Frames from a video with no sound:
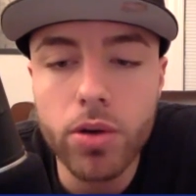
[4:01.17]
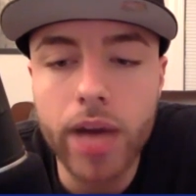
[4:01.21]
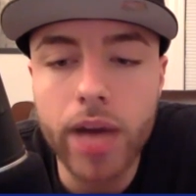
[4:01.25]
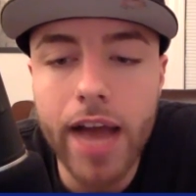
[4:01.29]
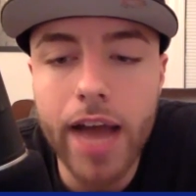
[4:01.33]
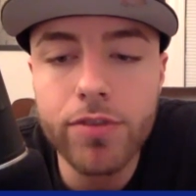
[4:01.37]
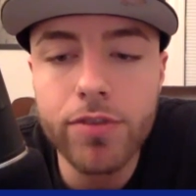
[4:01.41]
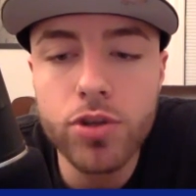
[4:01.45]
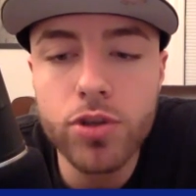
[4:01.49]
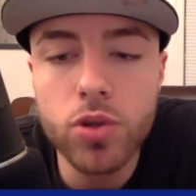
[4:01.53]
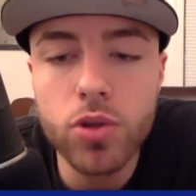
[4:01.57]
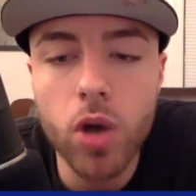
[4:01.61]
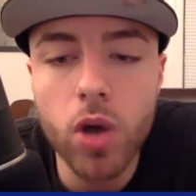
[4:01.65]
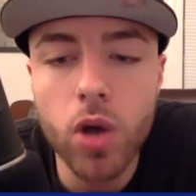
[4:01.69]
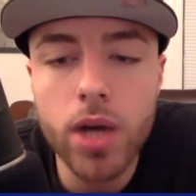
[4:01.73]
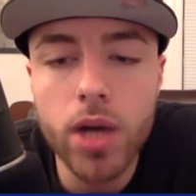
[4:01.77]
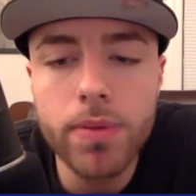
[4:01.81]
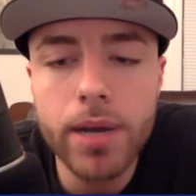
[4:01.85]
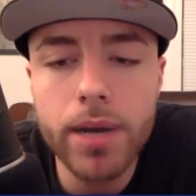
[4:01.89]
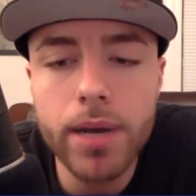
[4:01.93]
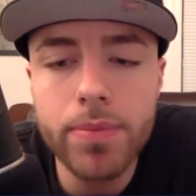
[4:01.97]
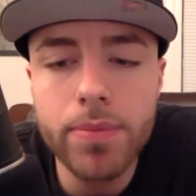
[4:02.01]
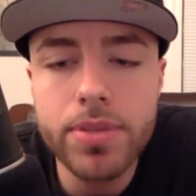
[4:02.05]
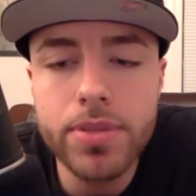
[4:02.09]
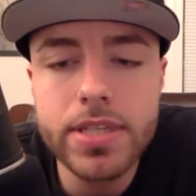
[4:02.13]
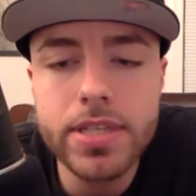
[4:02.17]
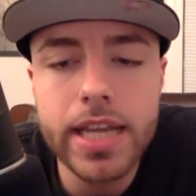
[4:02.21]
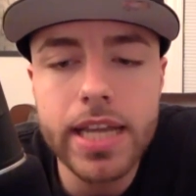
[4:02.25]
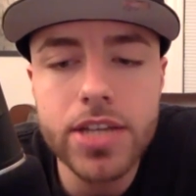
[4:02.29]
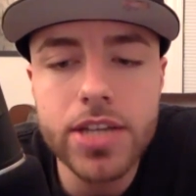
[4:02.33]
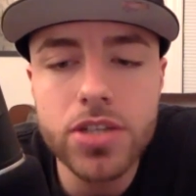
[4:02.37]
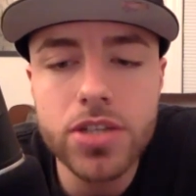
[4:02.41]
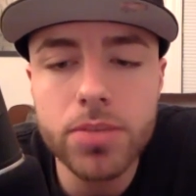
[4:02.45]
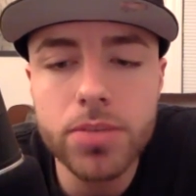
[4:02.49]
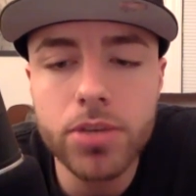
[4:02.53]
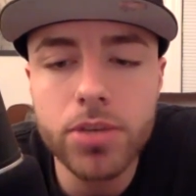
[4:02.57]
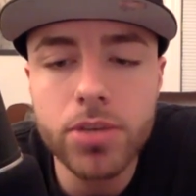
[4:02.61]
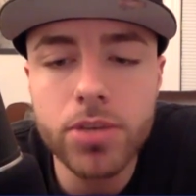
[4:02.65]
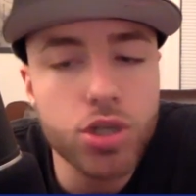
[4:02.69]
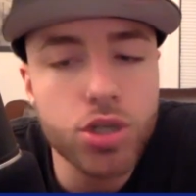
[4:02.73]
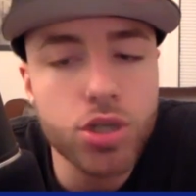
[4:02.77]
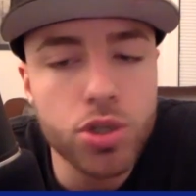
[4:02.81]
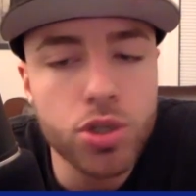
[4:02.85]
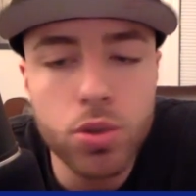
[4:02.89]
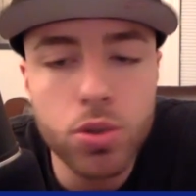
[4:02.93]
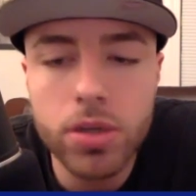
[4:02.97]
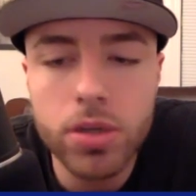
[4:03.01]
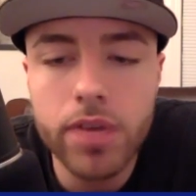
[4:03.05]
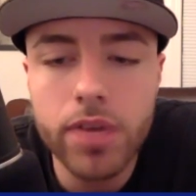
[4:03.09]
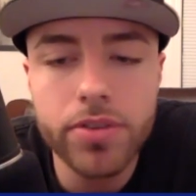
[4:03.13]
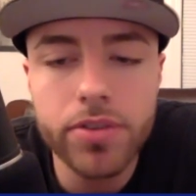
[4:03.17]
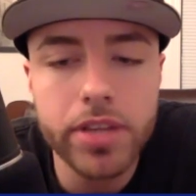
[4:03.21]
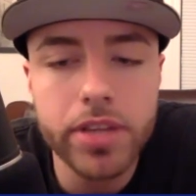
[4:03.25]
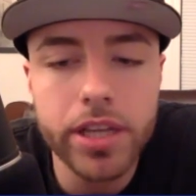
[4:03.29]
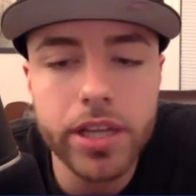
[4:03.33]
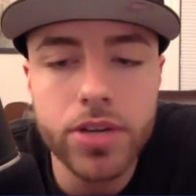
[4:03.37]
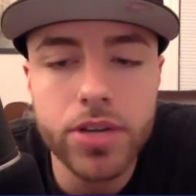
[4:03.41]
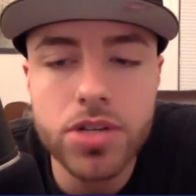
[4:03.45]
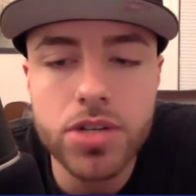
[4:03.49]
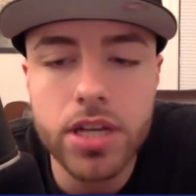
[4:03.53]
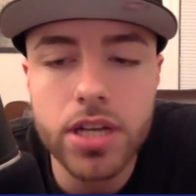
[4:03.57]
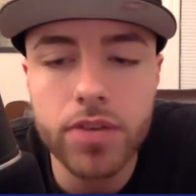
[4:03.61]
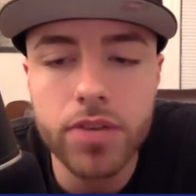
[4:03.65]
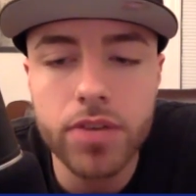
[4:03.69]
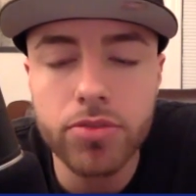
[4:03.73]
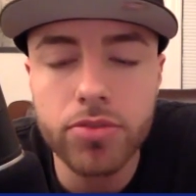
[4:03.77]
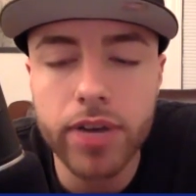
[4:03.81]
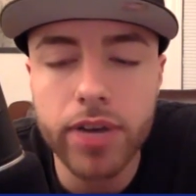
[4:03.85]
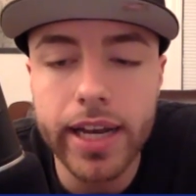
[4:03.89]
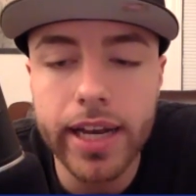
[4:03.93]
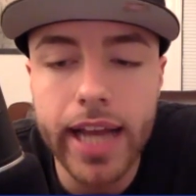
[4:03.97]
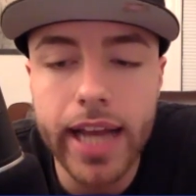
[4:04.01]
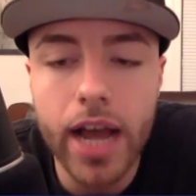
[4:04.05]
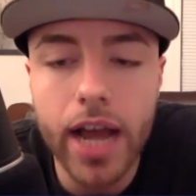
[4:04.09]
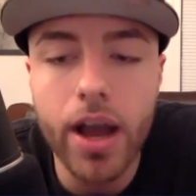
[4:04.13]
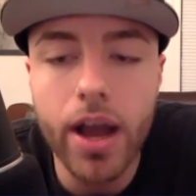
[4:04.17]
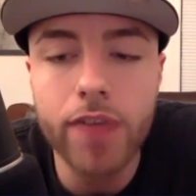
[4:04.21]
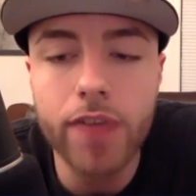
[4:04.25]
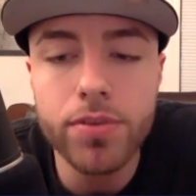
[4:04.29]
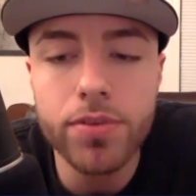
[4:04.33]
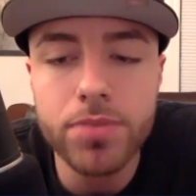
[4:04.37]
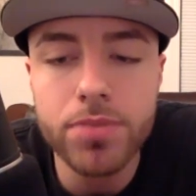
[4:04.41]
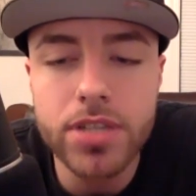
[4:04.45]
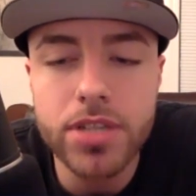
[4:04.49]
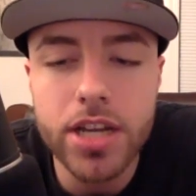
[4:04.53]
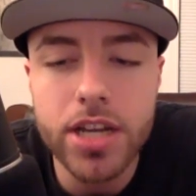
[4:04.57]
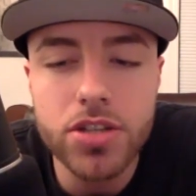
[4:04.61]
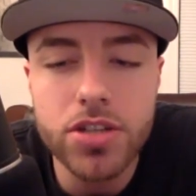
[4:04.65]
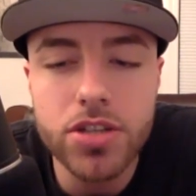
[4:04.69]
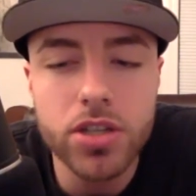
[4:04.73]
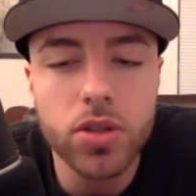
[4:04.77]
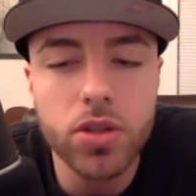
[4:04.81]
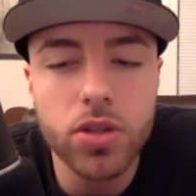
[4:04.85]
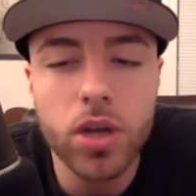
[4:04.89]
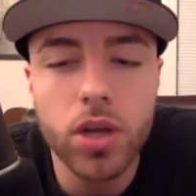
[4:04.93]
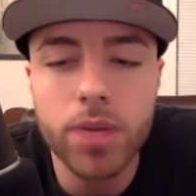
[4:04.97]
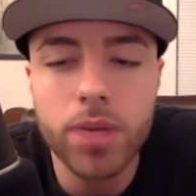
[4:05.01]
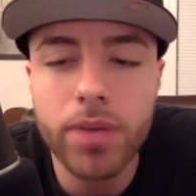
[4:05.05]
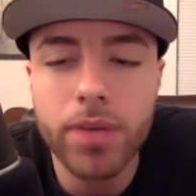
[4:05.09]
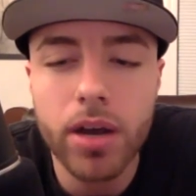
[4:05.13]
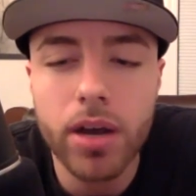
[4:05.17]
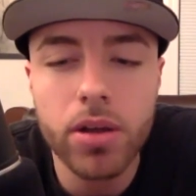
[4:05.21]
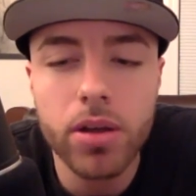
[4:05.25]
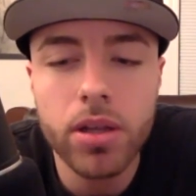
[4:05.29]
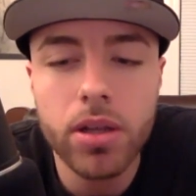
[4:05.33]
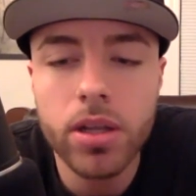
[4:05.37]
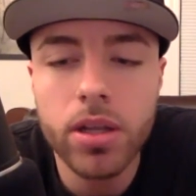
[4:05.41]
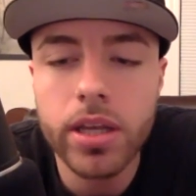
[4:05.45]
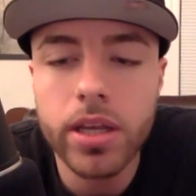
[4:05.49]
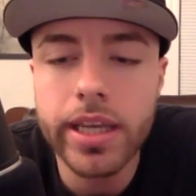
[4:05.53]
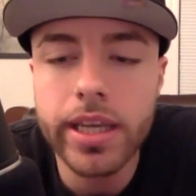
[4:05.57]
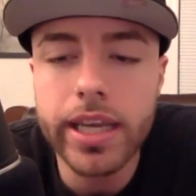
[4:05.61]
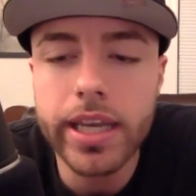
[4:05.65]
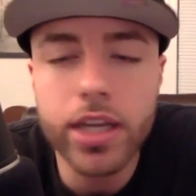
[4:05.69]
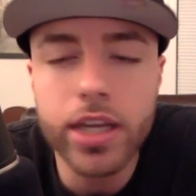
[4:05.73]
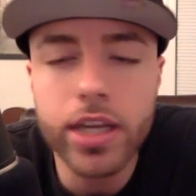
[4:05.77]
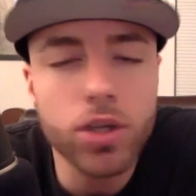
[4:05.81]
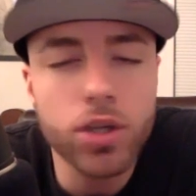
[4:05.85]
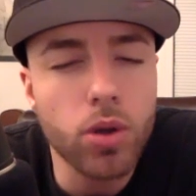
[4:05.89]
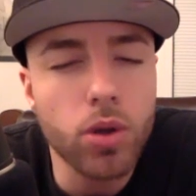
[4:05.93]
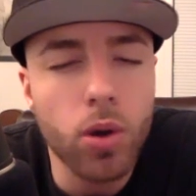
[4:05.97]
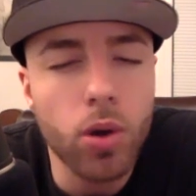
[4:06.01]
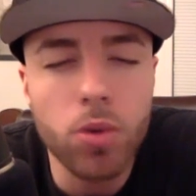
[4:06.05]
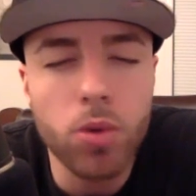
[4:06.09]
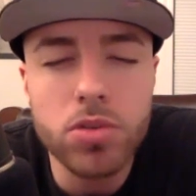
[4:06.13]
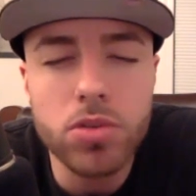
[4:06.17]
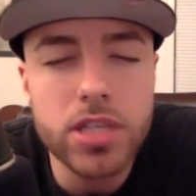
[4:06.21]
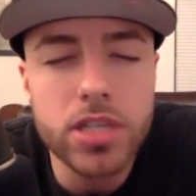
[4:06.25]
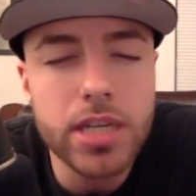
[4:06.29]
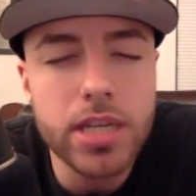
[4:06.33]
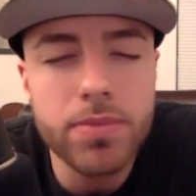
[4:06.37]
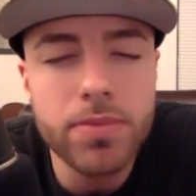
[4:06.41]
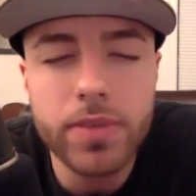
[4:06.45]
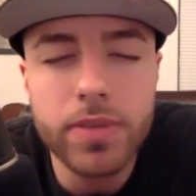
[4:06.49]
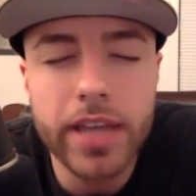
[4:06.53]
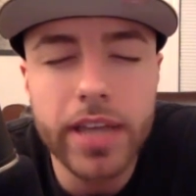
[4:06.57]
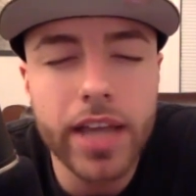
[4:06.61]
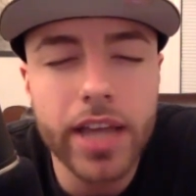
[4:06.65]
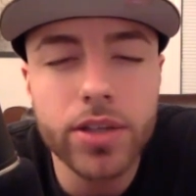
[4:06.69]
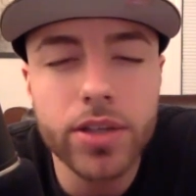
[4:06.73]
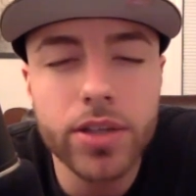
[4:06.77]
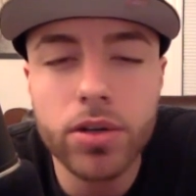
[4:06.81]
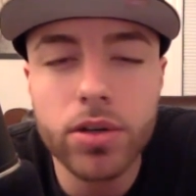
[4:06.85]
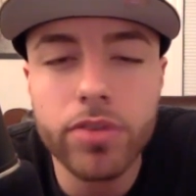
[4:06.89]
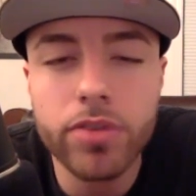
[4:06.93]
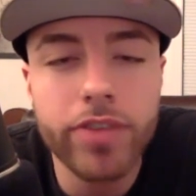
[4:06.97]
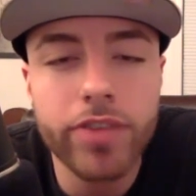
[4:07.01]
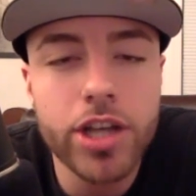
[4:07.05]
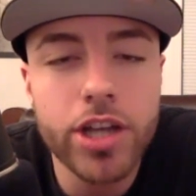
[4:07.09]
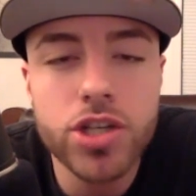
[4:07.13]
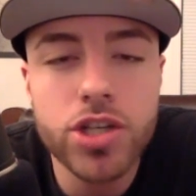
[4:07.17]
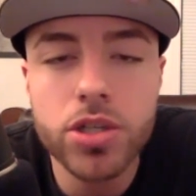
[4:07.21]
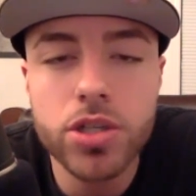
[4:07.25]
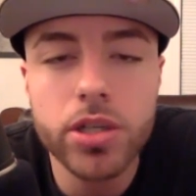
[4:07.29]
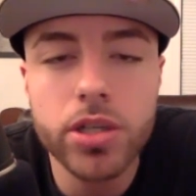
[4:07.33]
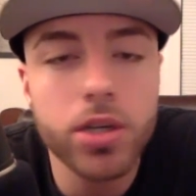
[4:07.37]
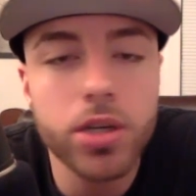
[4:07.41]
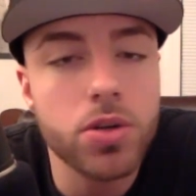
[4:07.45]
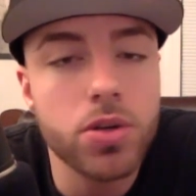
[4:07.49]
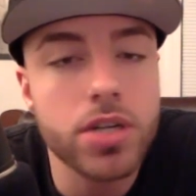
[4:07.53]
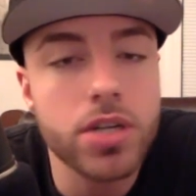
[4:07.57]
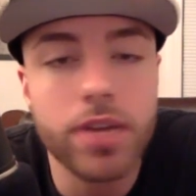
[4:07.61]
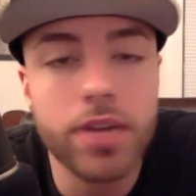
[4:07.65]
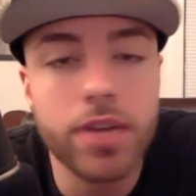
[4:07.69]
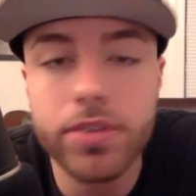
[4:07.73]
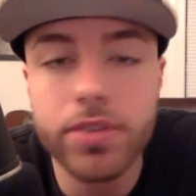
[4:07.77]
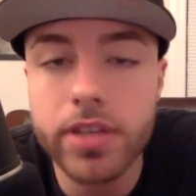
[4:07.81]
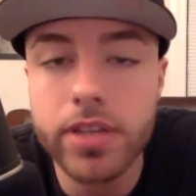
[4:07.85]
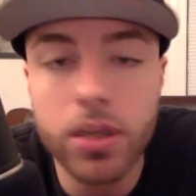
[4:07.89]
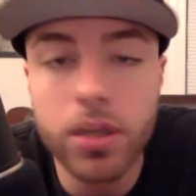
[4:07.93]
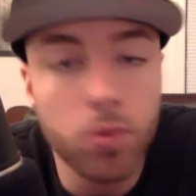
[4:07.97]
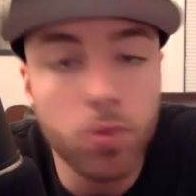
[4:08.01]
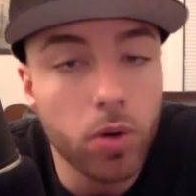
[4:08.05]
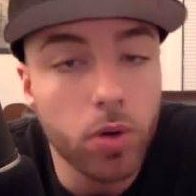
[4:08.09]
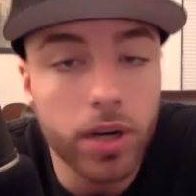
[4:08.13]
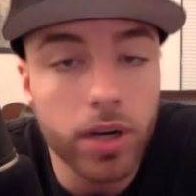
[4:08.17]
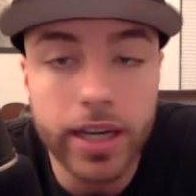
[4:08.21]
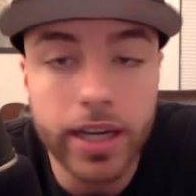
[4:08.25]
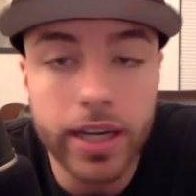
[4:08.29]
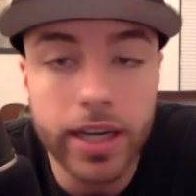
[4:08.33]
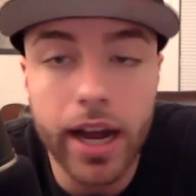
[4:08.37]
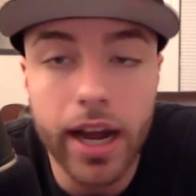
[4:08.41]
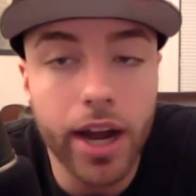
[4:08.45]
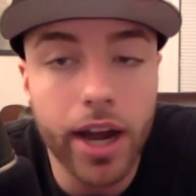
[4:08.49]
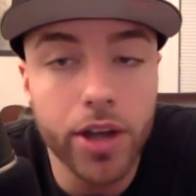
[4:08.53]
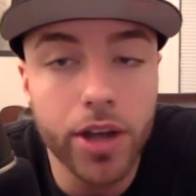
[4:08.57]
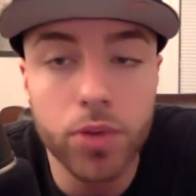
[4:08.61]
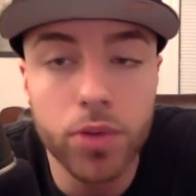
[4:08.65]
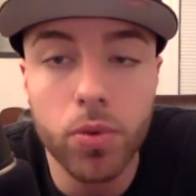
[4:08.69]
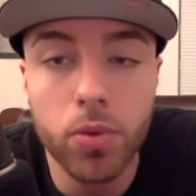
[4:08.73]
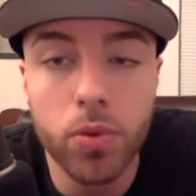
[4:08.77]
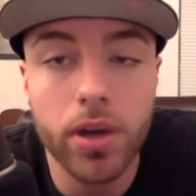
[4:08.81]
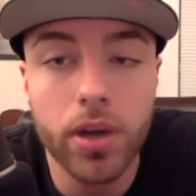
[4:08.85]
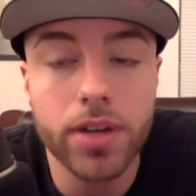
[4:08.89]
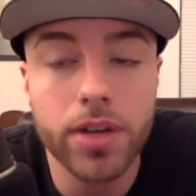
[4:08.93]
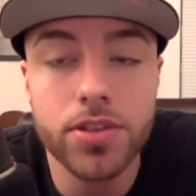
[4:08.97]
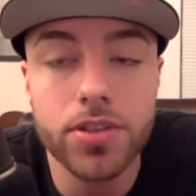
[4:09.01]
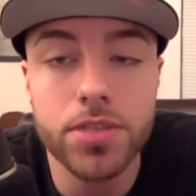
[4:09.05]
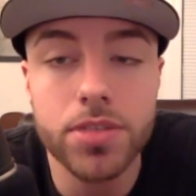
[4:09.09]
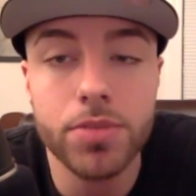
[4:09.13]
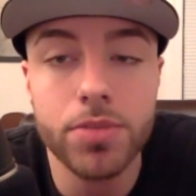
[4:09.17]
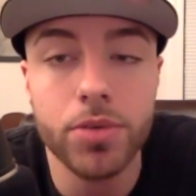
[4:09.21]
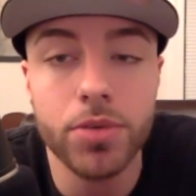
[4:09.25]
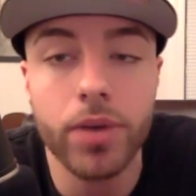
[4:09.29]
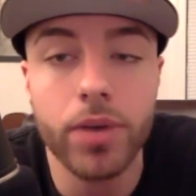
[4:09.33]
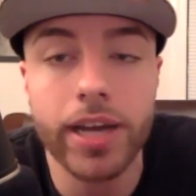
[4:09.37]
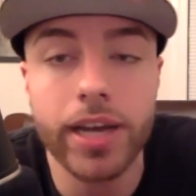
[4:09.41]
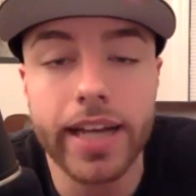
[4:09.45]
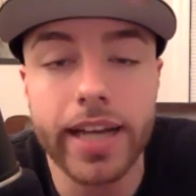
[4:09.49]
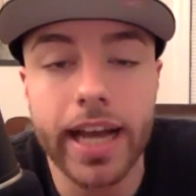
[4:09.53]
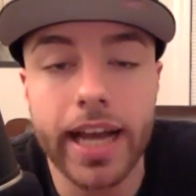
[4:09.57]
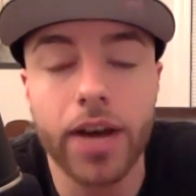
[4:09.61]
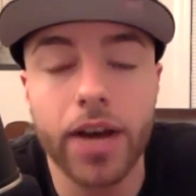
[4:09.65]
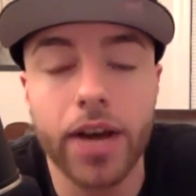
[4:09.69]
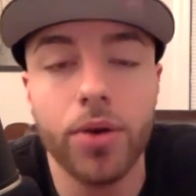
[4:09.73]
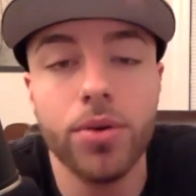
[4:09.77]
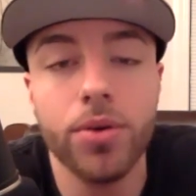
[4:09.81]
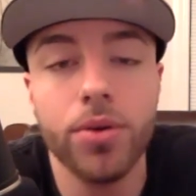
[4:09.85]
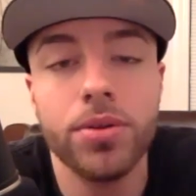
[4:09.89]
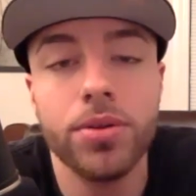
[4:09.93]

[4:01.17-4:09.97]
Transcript: Have you thought about potentially, because you're doing everything yourself right now, have you potentially thought about getting your own team together eventually, or is everything working out how you want it to be right now?